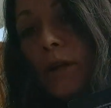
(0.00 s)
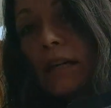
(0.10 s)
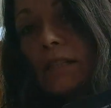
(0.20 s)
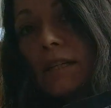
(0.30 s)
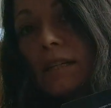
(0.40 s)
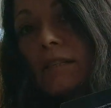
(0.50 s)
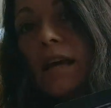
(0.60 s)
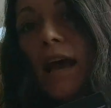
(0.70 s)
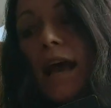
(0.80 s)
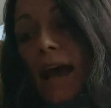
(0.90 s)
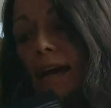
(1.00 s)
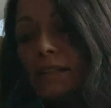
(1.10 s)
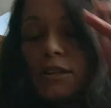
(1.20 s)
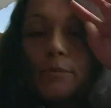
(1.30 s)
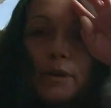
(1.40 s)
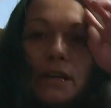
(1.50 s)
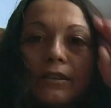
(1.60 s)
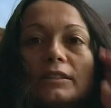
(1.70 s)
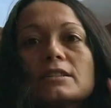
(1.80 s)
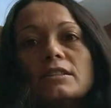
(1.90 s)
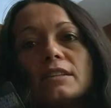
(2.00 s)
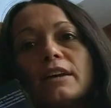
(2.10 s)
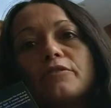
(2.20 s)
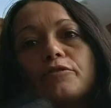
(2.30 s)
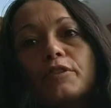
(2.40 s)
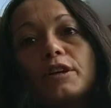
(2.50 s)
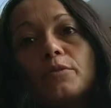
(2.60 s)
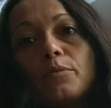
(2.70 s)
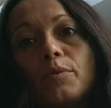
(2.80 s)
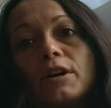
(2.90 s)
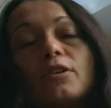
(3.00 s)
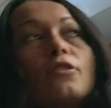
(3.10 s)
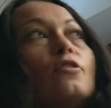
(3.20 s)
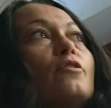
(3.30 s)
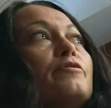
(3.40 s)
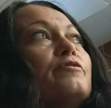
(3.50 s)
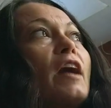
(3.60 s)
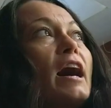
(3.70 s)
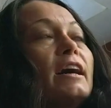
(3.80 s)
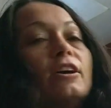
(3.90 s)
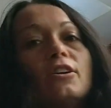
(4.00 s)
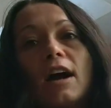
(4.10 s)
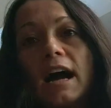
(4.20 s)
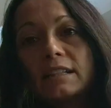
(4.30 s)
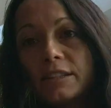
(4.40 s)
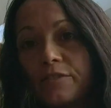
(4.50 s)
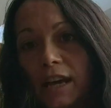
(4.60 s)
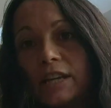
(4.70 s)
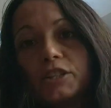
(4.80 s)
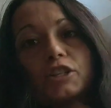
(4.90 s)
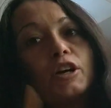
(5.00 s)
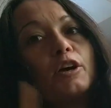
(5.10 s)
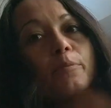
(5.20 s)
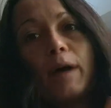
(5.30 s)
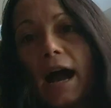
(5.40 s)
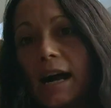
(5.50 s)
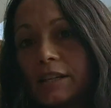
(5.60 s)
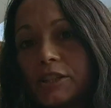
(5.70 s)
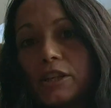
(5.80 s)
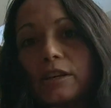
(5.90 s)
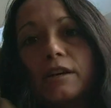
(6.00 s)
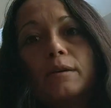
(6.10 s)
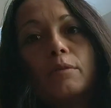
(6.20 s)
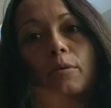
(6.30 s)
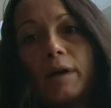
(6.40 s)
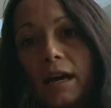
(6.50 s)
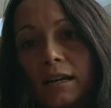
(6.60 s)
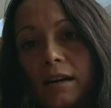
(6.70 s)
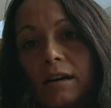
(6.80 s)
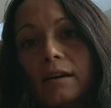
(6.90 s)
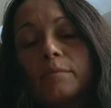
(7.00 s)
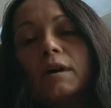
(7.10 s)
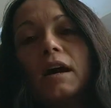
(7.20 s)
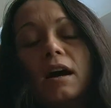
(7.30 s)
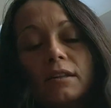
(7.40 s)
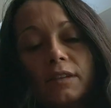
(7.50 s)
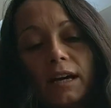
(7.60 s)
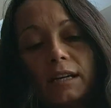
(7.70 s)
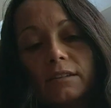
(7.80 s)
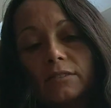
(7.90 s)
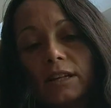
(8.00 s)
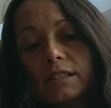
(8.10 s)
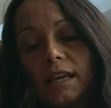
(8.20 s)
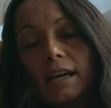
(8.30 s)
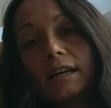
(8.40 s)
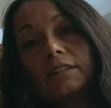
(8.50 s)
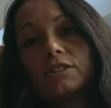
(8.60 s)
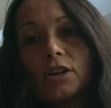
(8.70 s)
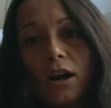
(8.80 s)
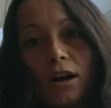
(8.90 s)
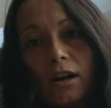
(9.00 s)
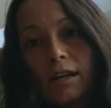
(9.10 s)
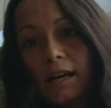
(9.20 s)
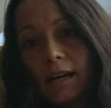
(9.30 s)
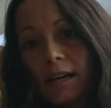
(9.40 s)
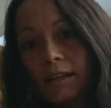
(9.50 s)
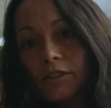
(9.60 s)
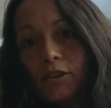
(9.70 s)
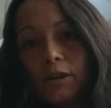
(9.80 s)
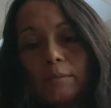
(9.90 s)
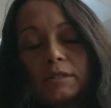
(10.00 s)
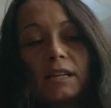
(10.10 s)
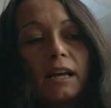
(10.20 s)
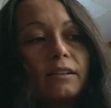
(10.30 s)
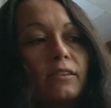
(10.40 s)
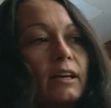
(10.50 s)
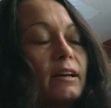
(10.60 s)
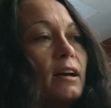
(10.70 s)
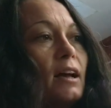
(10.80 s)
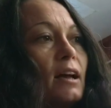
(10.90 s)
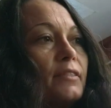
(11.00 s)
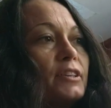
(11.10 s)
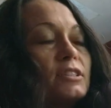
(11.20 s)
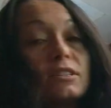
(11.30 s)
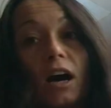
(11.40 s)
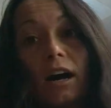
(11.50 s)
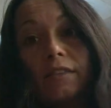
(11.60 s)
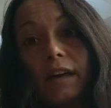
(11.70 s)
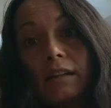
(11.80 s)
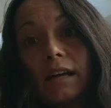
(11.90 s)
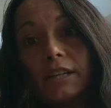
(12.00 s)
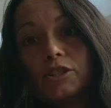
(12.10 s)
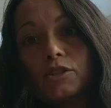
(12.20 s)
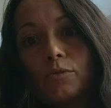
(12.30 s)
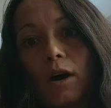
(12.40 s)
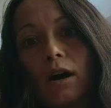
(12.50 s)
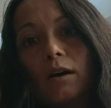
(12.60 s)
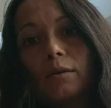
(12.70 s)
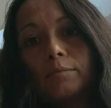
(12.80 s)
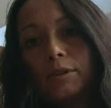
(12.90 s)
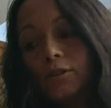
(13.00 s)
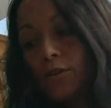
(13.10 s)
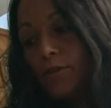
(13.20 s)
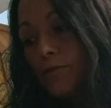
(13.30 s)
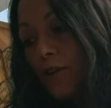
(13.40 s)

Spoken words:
plexus. And to me, this is like free will, fire, activation, passion, momentum. Like, let's get it started. You know what I'm saying? Like the sun that lights you up, you know,